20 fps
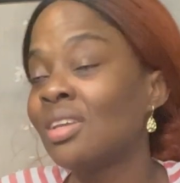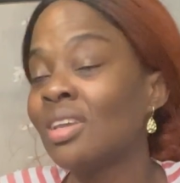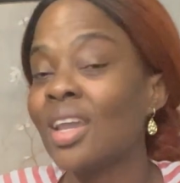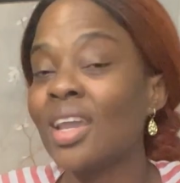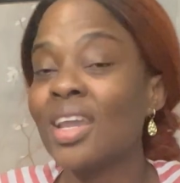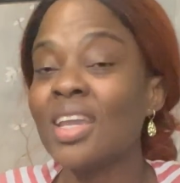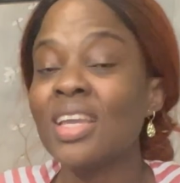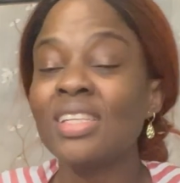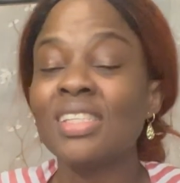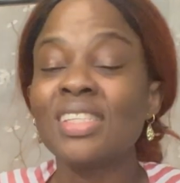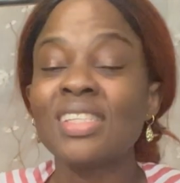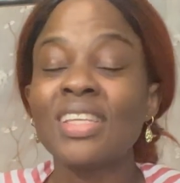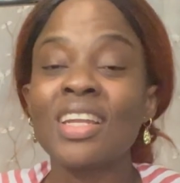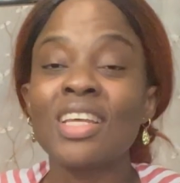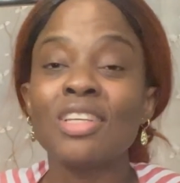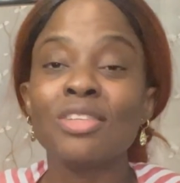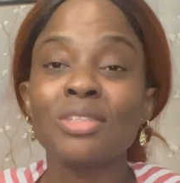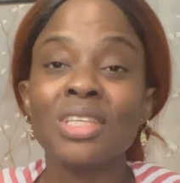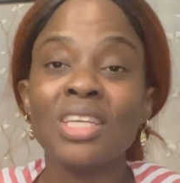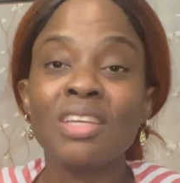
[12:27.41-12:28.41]
And he
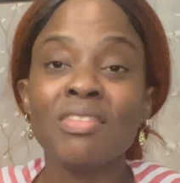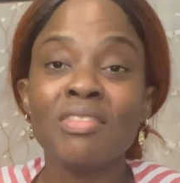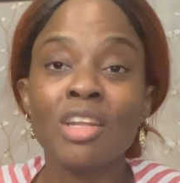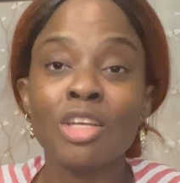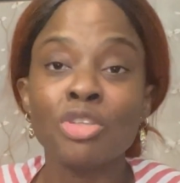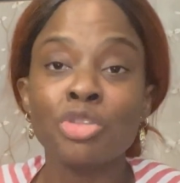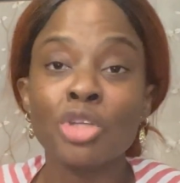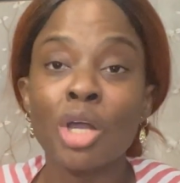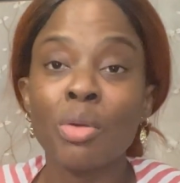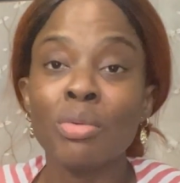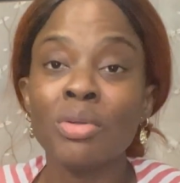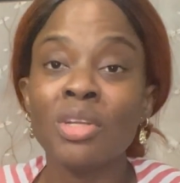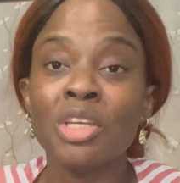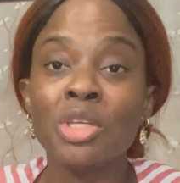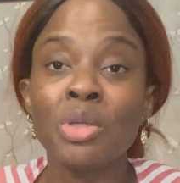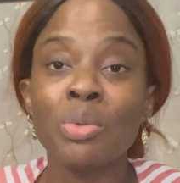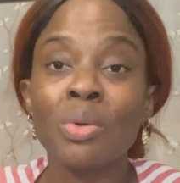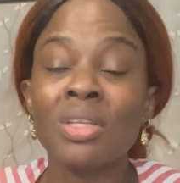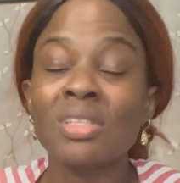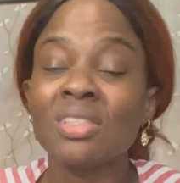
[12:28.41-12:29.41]
decided to give it a try with the
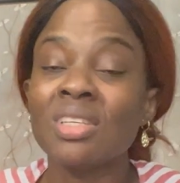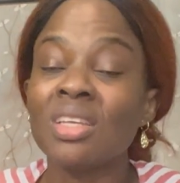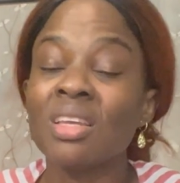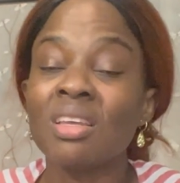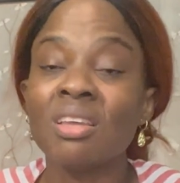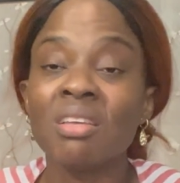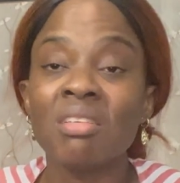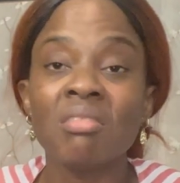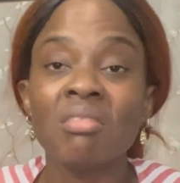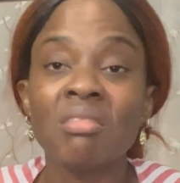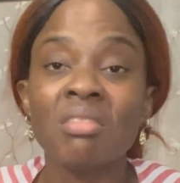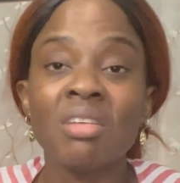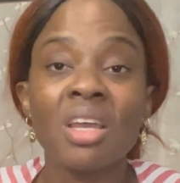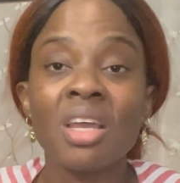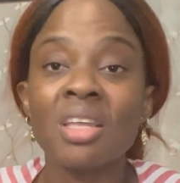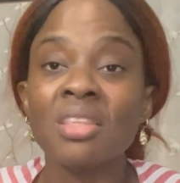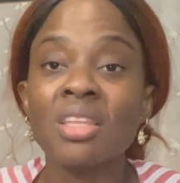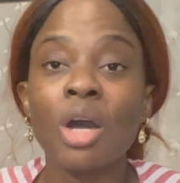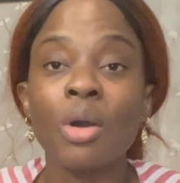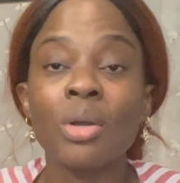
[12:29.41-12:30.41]
USA,
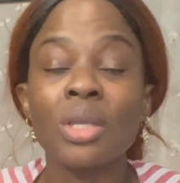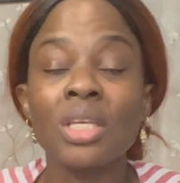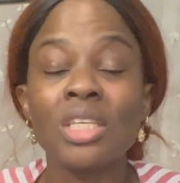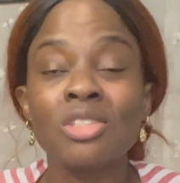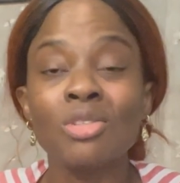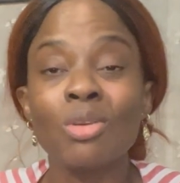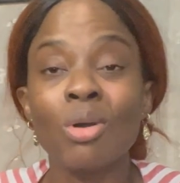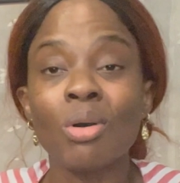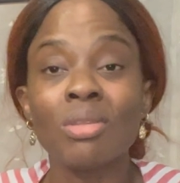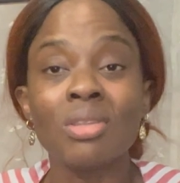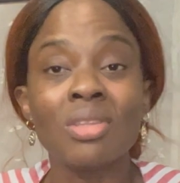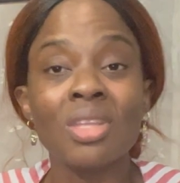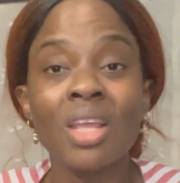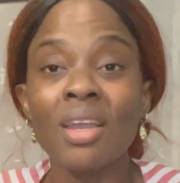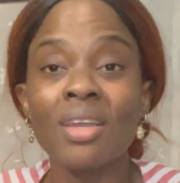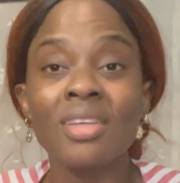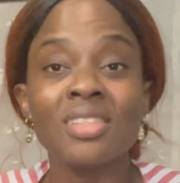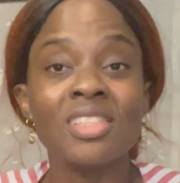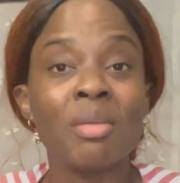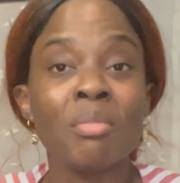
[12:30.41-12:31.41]
and now he's gone. Now
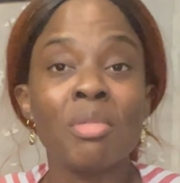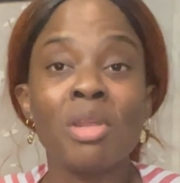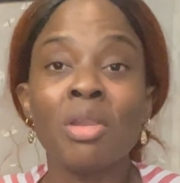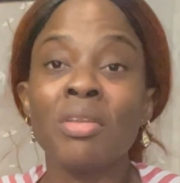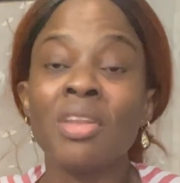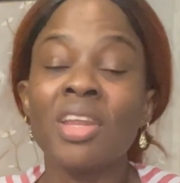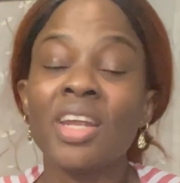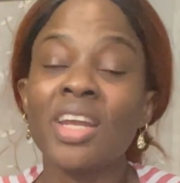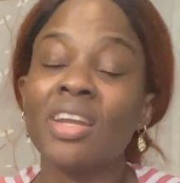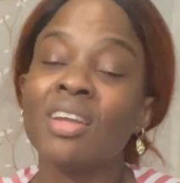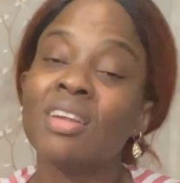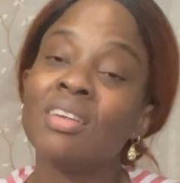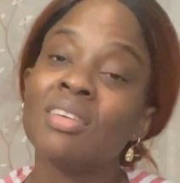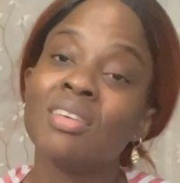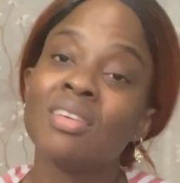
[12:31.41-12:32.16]
he's a millionaire.